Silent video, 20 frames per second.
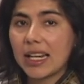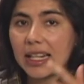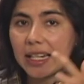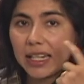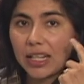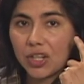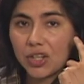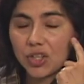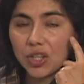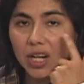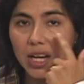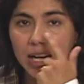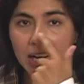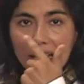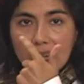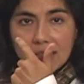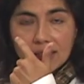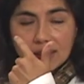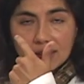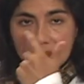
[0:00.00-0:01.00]
Each
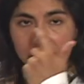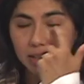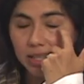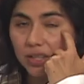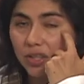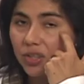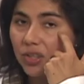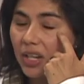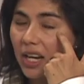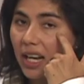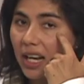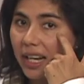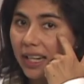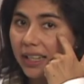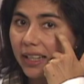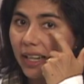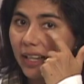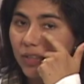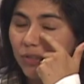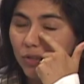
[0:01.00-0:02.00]

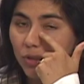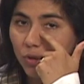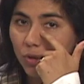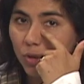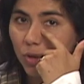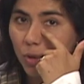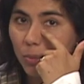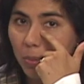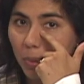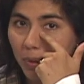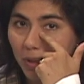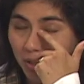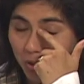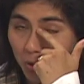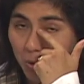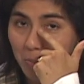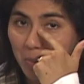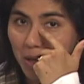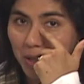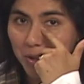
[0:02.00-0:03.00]
eye has two
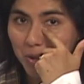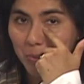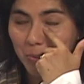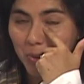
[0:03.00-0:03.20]
puncta,